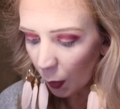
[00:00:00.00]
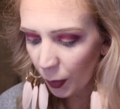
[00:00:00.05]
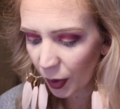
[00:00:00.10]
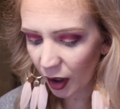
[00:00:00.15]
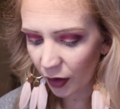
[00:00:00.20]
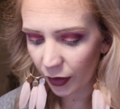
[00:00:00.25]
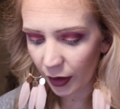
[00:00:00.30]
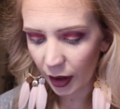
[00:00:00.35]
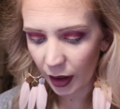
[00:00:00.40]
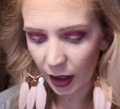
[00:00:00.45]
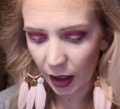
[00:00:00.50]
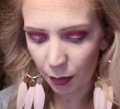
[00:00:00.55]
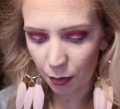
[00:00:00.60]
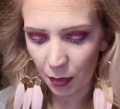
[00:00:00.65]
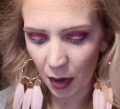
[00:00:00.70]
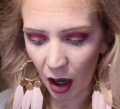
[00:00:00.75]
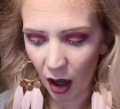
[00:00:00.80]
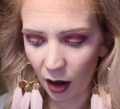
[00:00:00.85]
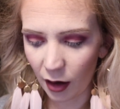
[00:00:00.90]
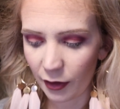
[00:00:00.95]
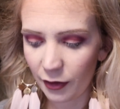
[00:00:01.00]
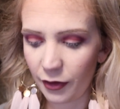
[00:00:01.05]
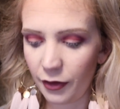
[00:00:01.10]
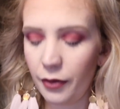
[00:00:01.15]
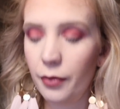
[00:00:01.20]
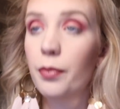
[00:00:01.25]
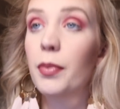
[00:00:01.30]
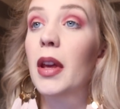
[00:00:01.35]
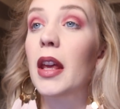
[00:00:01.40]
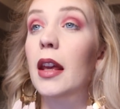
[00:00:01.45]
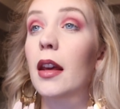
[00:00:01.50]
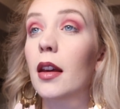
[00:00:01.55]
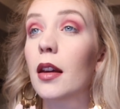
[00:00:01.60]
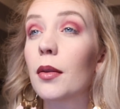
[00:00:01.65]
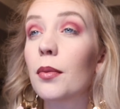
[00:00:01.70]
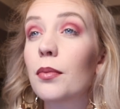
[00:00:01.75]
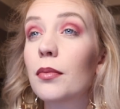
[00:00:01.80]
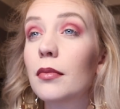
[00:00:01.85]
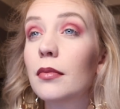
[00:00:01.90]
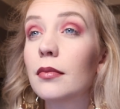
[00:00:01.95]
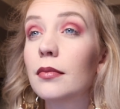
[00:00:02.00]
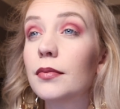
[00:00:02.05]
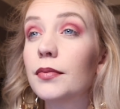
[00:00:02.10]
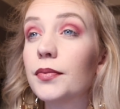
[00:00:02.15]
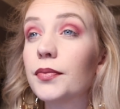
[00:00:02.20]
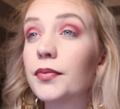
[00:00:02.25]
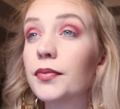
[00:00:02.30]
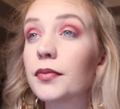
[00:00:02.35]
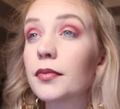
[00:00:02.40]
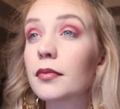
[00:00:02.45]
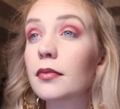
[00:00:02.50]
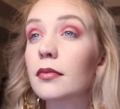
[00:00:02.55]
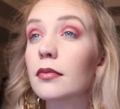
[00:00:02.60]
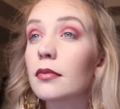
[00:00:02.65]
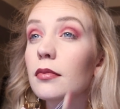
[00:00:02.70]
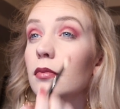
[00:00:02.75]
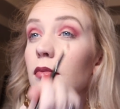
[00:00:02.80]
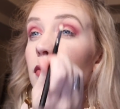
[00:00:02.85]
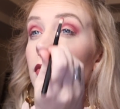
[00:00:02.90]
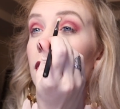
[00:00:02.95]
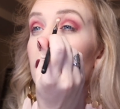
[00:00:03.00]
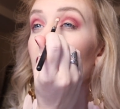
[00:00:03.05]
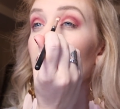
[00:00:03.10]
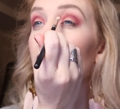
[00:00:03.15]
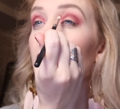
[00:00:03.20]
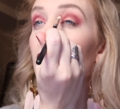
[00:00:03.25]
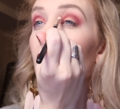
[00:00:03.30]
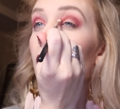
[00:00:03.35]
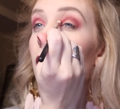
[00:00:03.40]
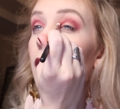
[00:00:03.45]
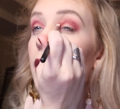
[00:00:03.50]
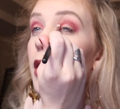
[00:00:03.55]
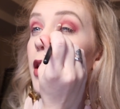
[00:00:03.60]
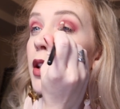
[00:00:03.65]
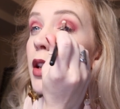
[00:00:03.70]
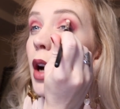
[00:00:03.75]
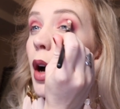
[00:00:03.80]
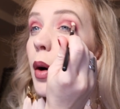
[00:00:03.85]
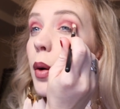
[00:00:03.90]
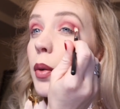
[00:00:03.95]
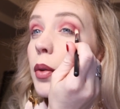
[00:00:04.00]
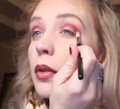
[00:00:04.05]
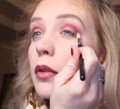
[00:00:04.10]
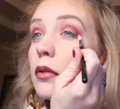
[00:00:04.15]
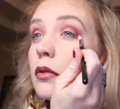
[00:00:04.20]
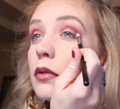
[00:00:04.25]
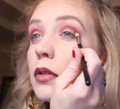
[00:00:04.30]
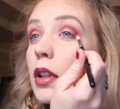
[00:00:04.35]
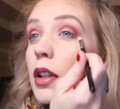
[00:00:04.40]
perfectly mauve pink. I love the tone.